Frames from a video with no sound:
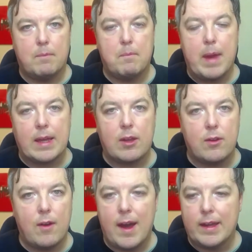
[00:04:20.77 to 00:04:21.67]
make
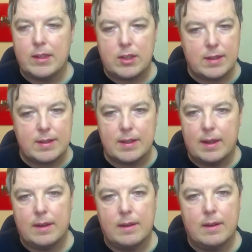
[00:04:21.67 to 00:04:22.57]
you anxious
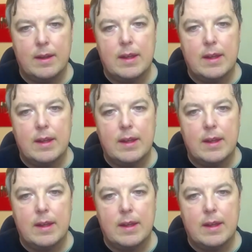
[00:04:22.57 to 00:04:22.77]
and